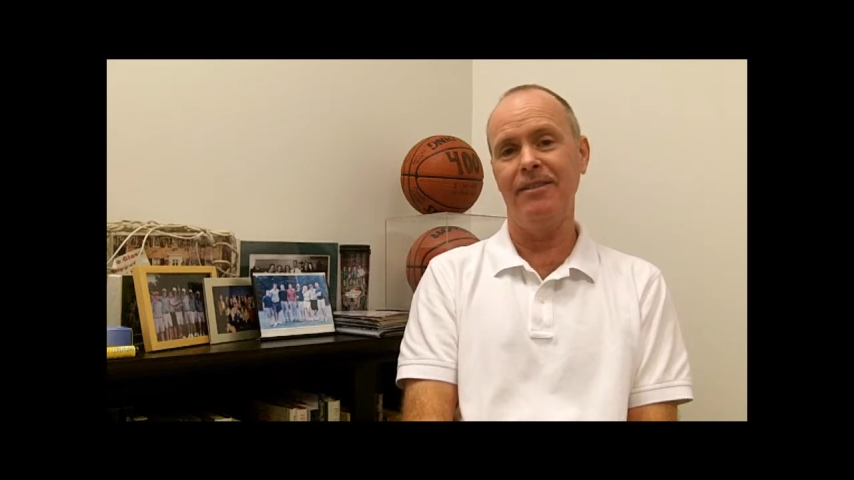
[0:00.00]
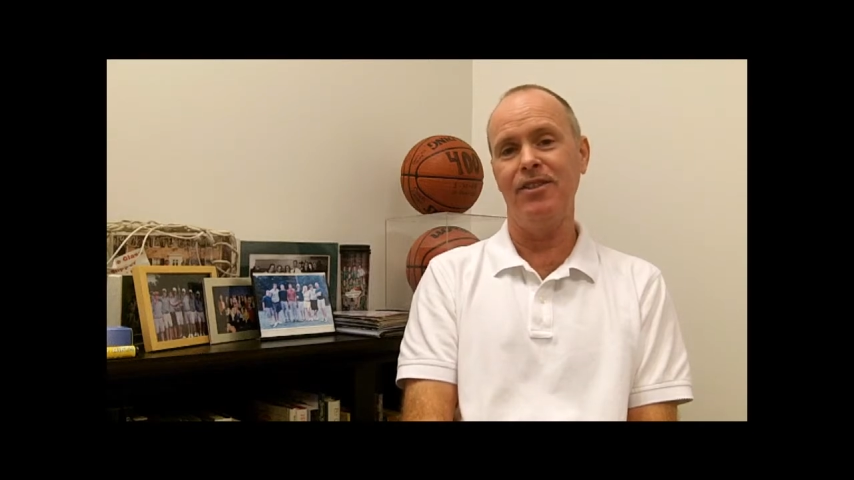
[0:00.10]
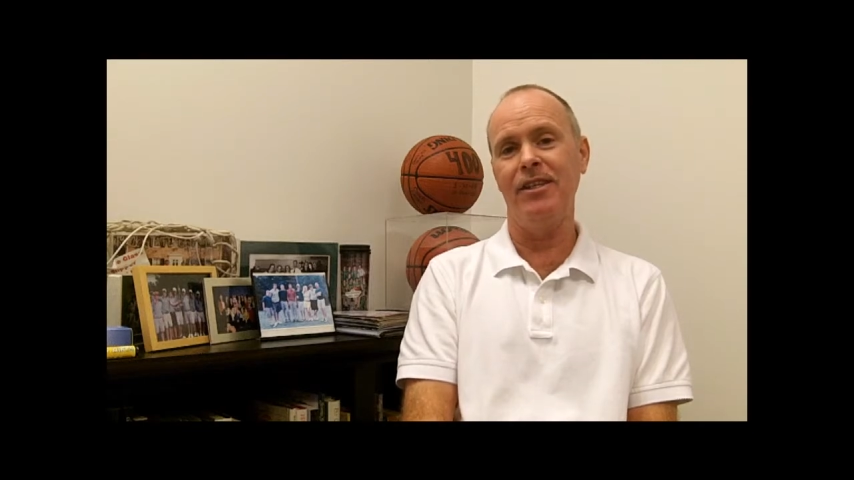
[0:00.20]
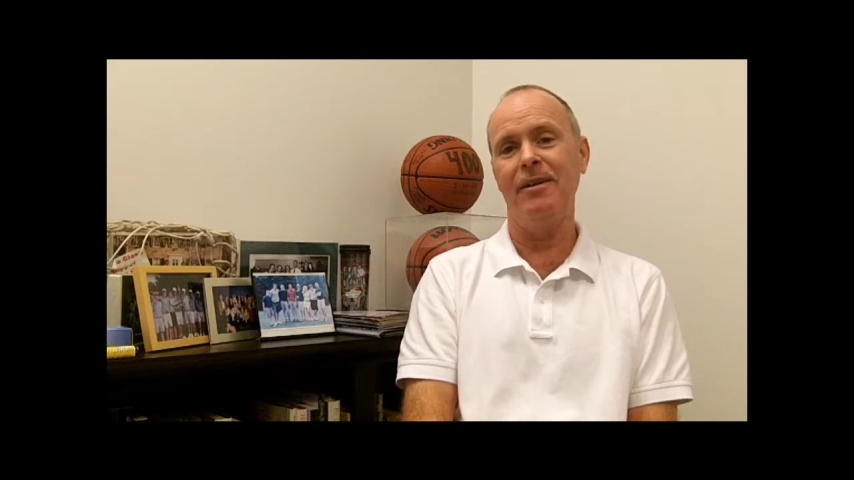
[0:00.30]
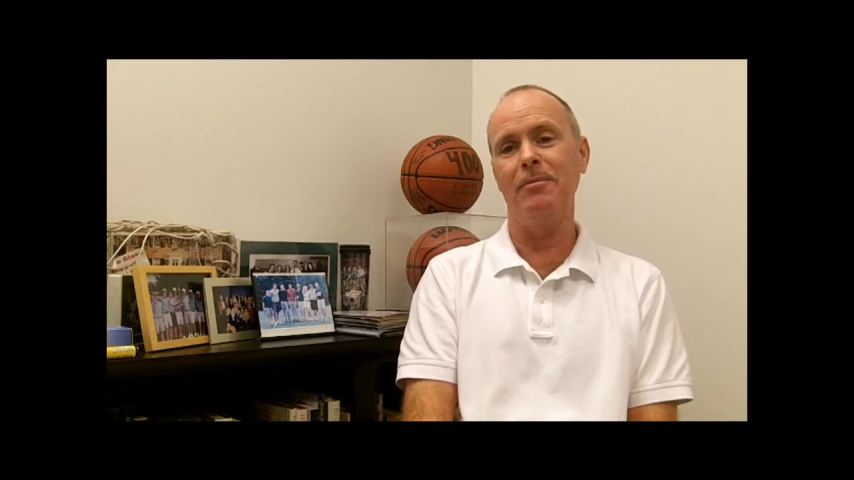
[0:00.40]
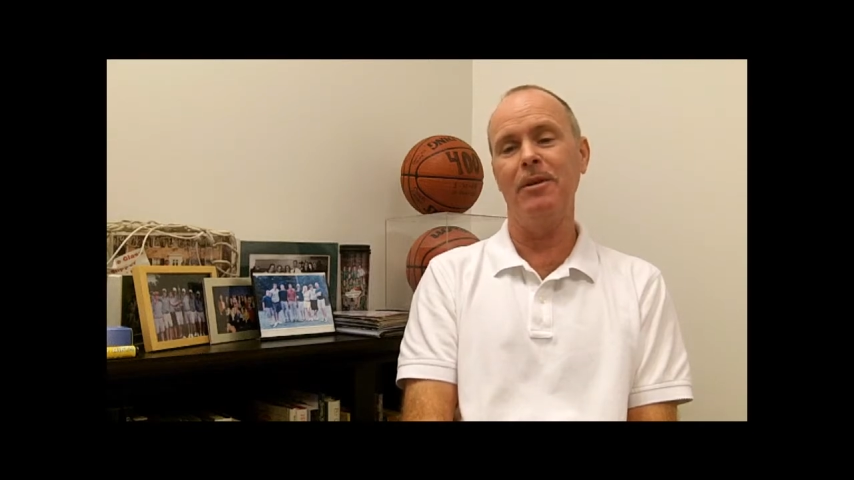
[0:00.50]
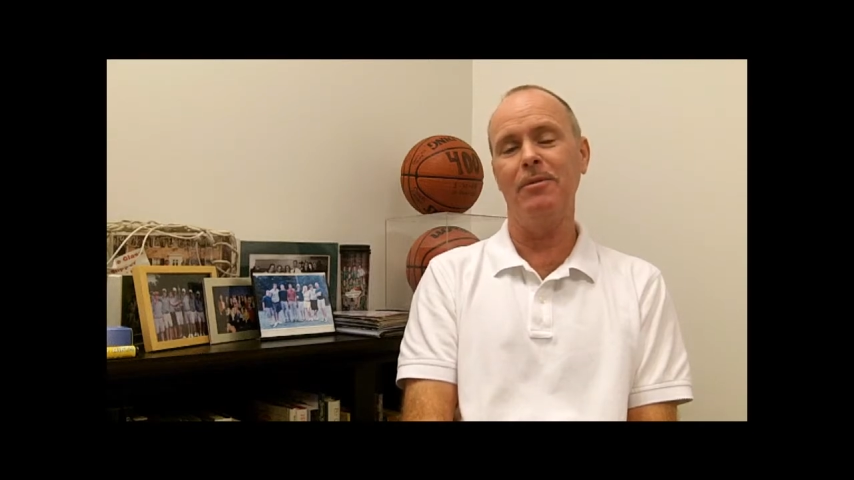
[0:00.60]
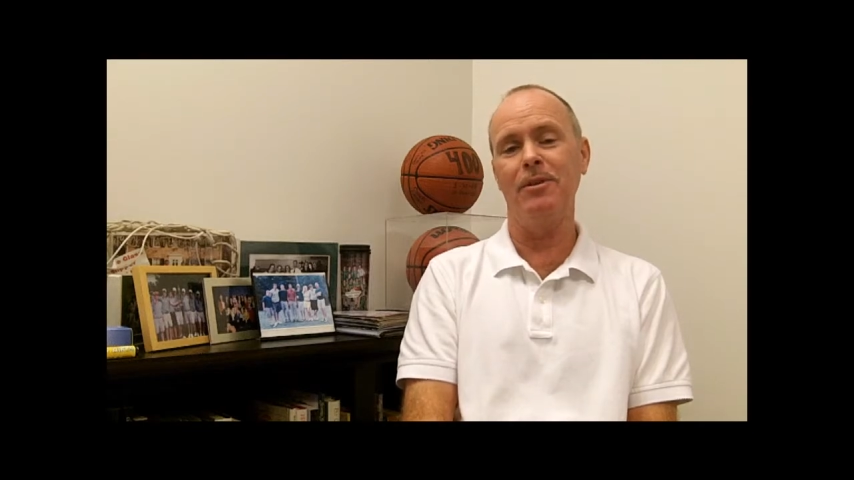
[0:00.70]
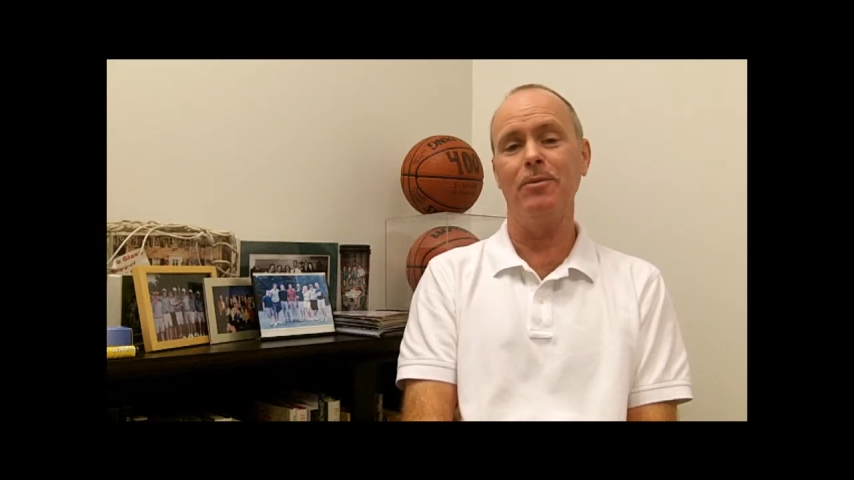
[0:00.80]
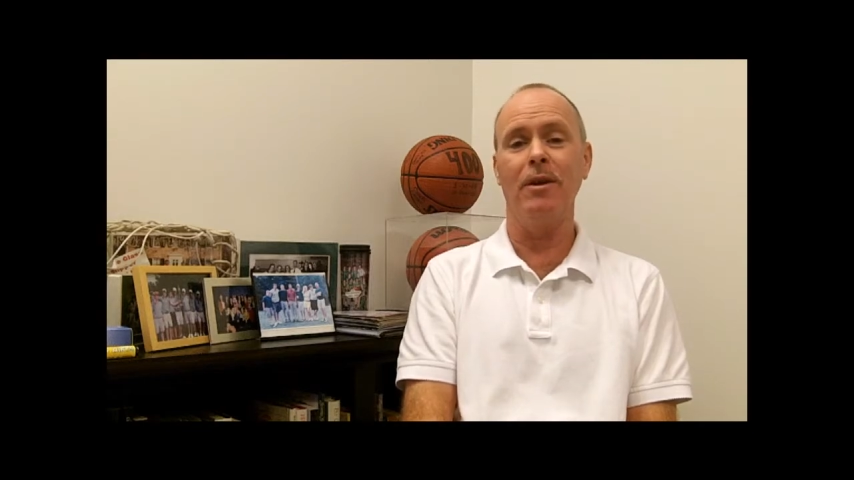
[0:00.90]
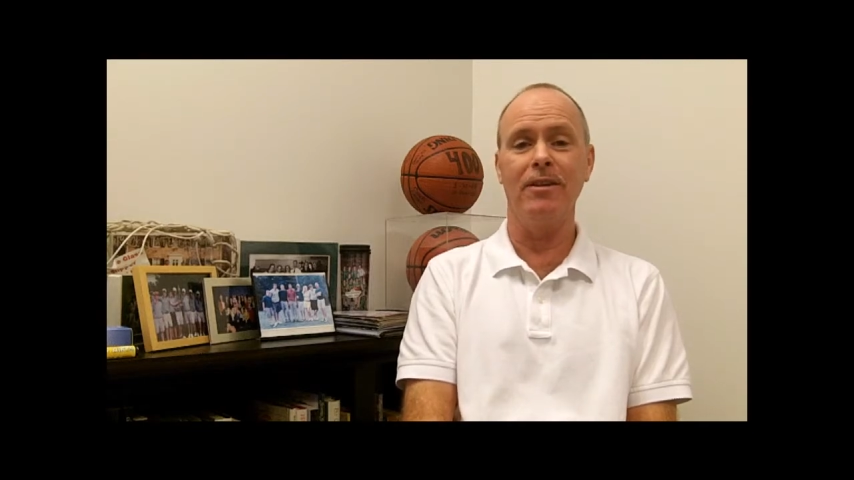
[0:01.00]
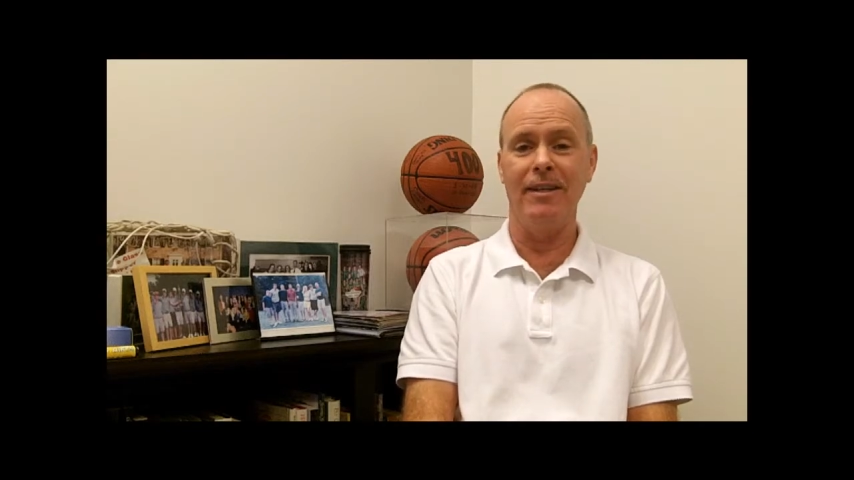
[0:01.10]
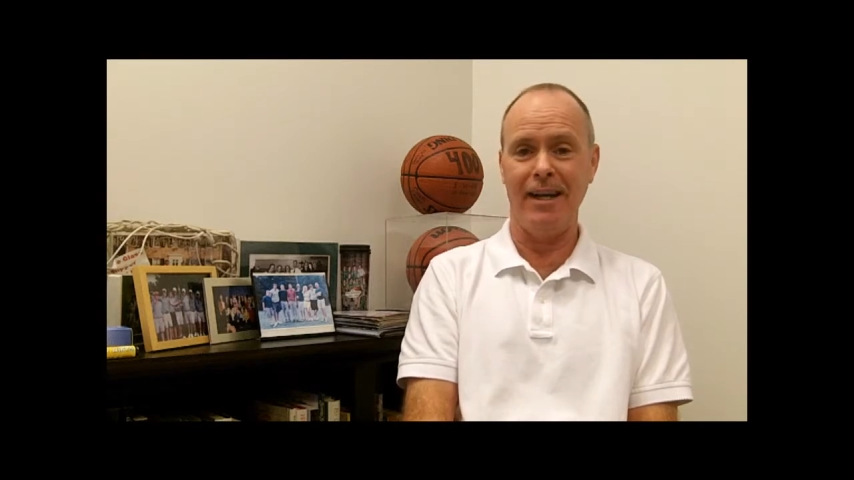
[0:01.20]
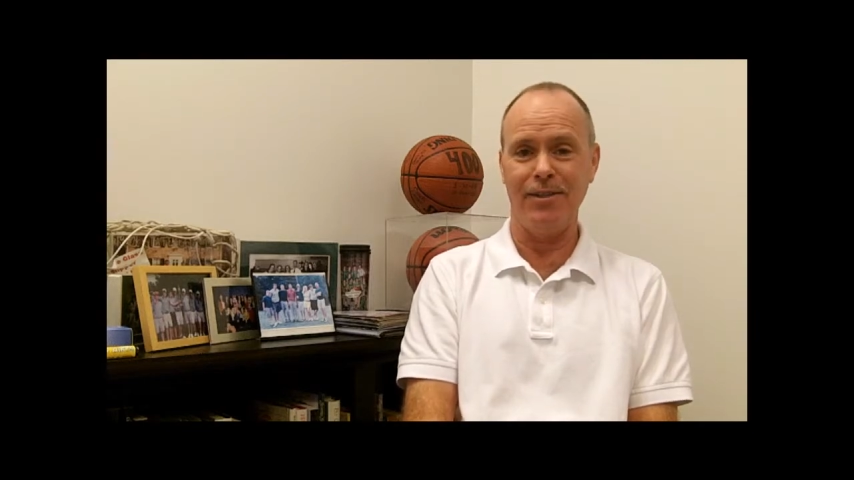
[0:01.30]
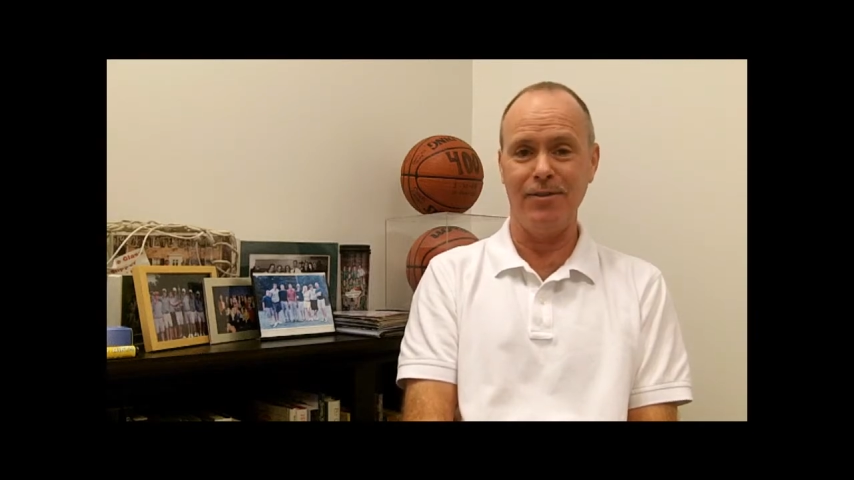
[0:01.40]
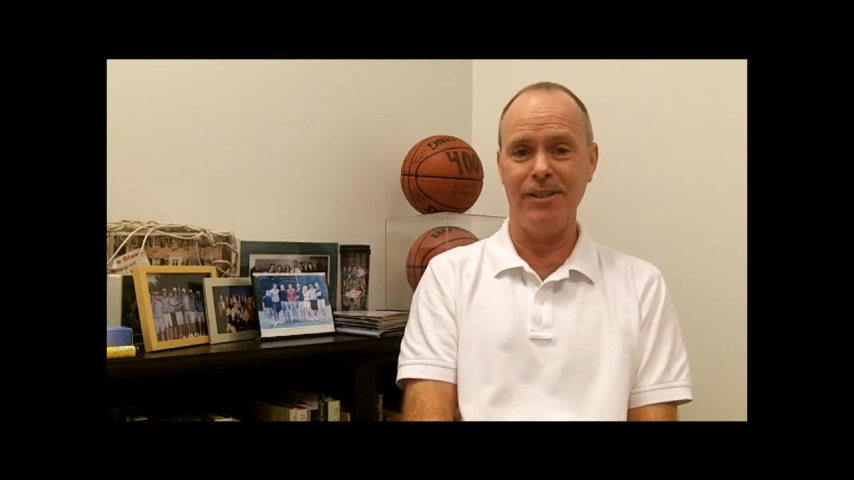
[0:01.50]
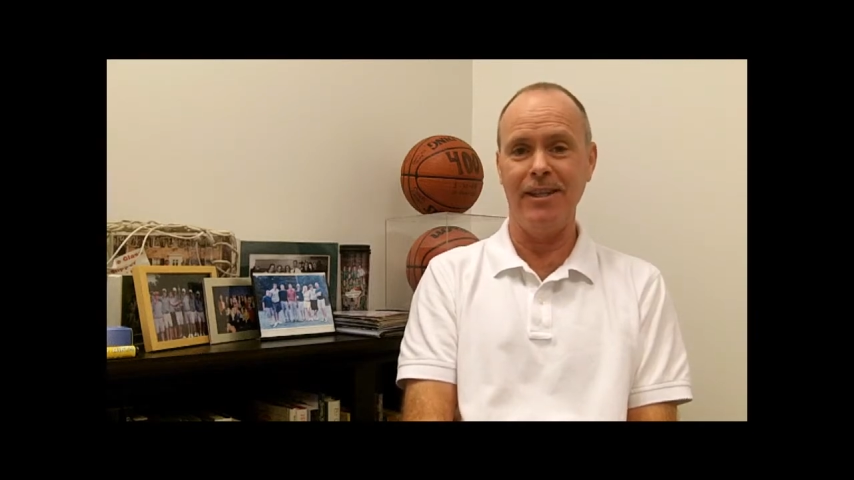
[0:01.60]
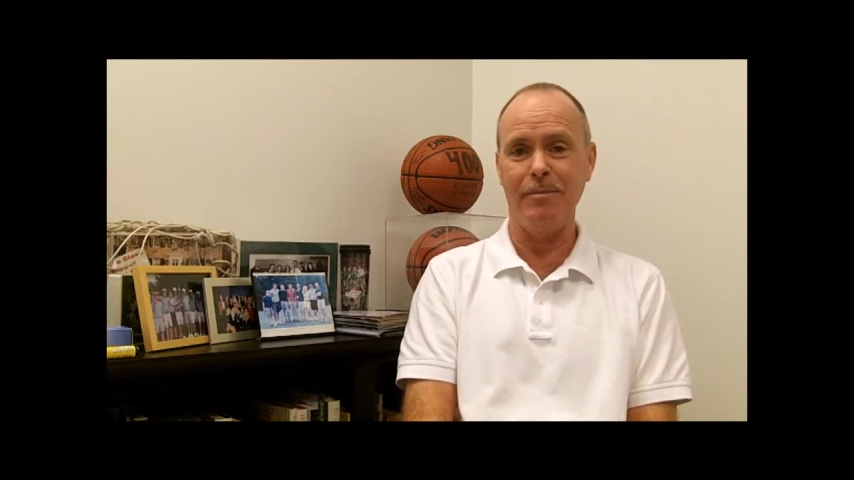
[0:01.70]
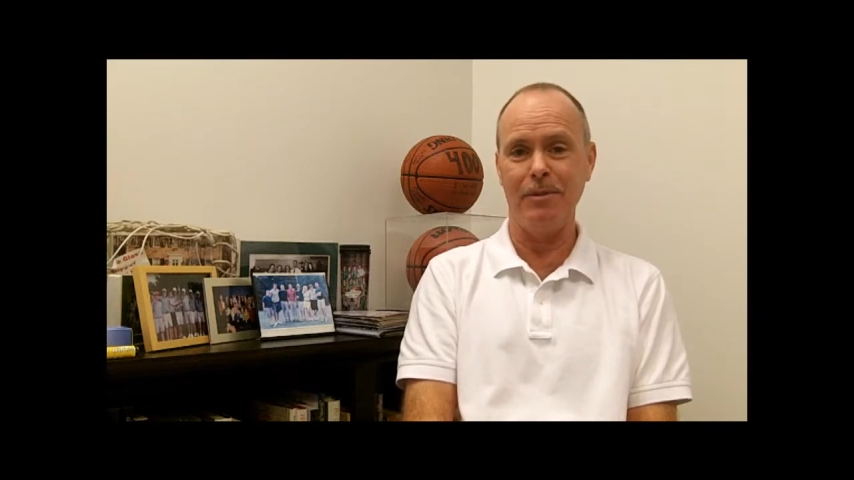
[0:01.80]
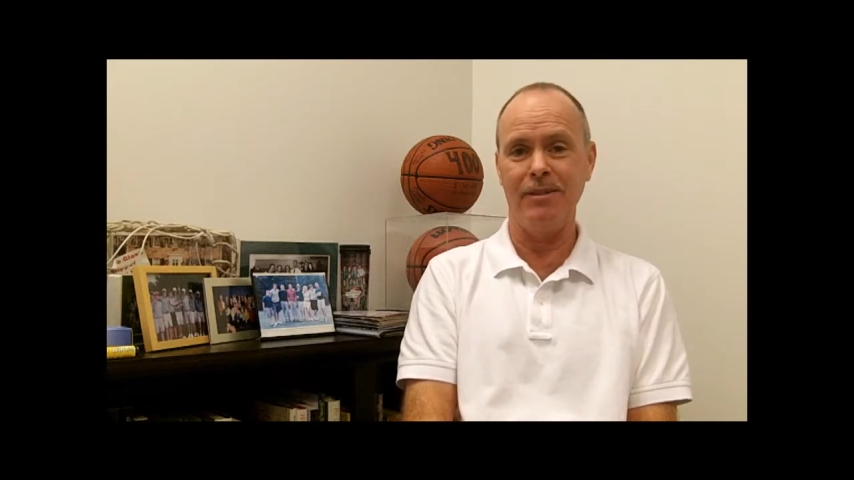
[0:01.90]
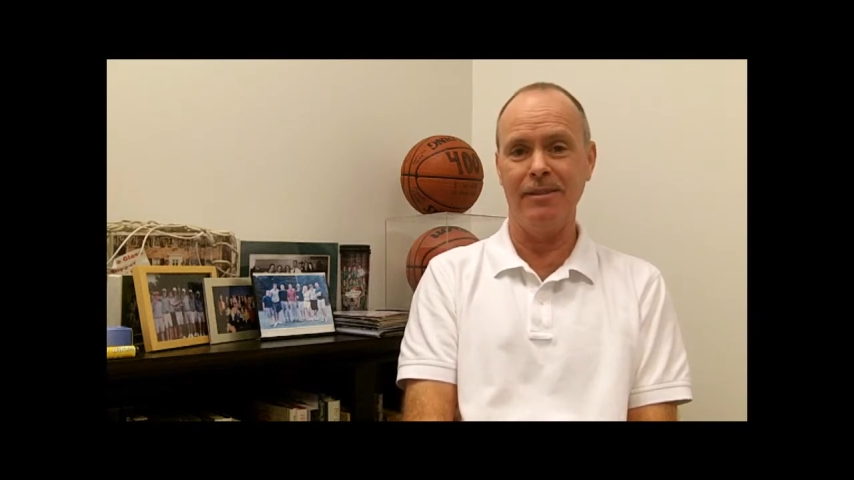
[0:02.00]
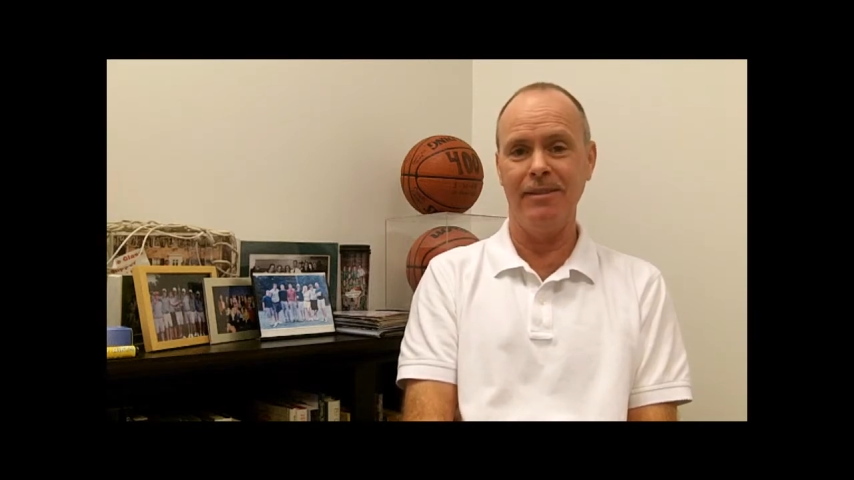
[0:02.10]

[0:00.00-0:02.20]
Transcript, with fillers: the gym was one of the nicer gyms.